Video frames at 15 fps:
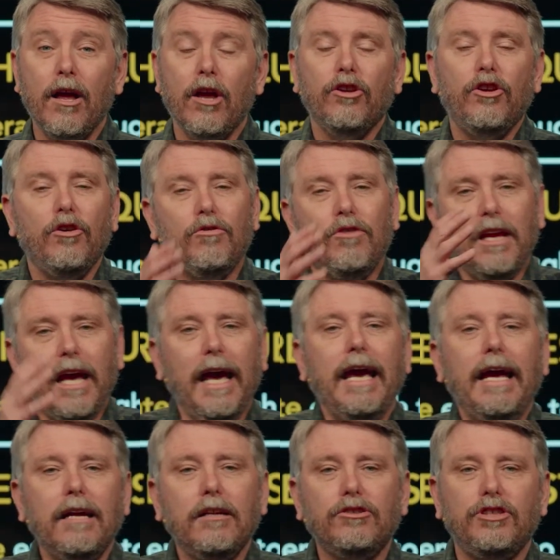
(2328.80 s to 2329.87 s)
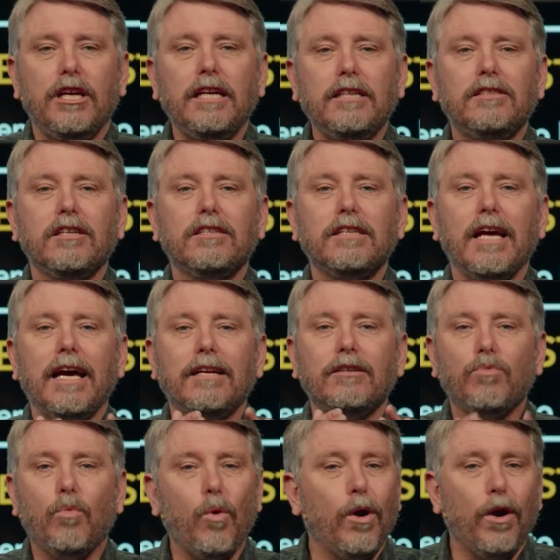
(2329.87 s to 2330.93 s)
Do you take Jesus at
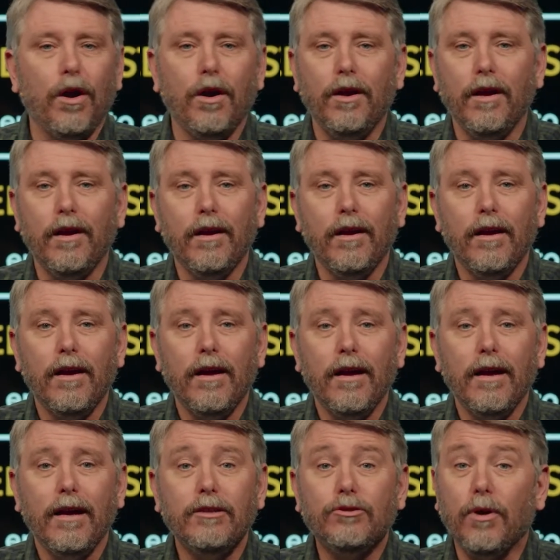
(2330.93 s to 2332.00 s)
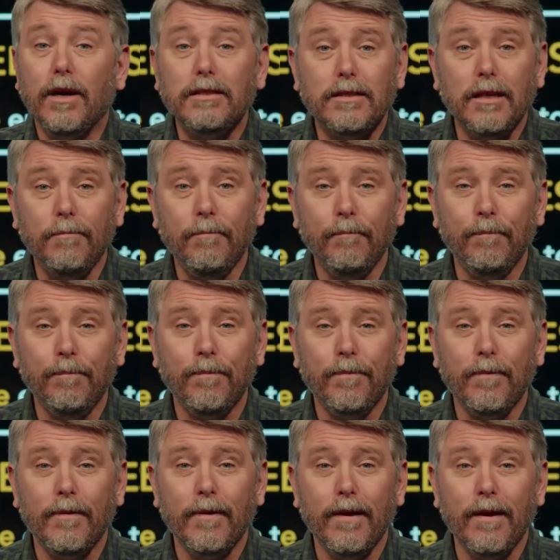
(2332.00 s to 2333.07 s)
his word and trust him?
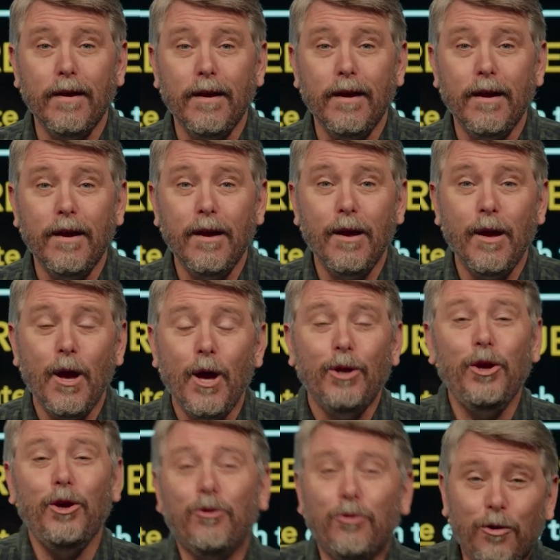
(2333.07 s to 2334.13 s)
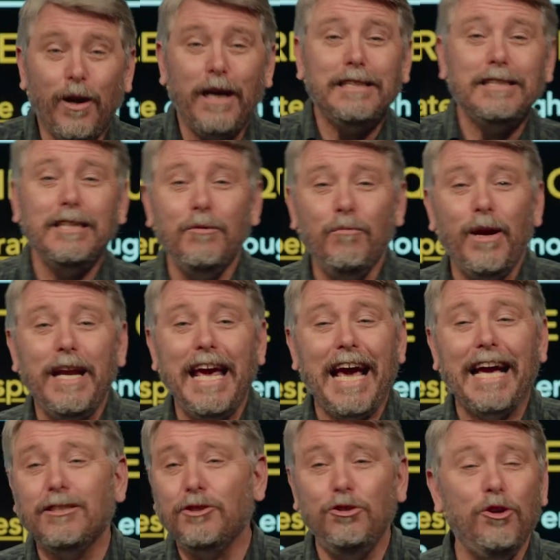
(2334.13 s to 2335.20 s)
Do you trust him when he
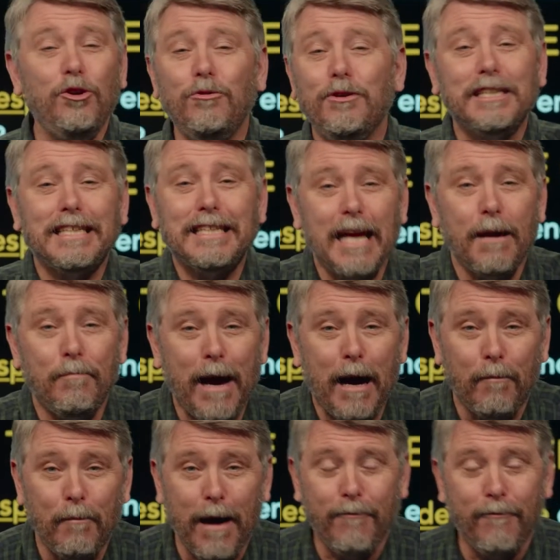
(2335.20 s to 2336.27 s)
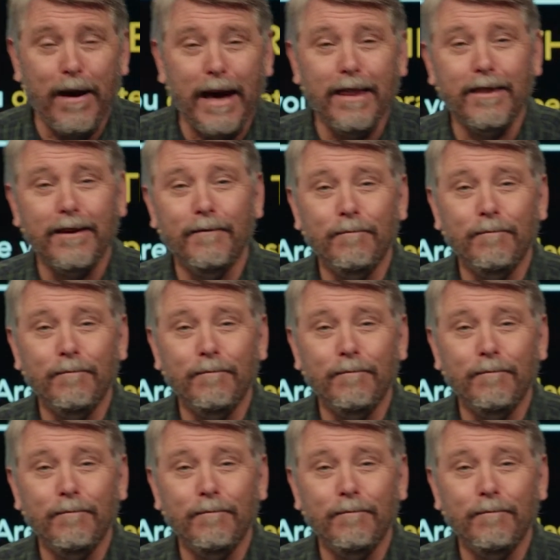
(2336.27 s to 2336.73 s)
asks you to step out by faith?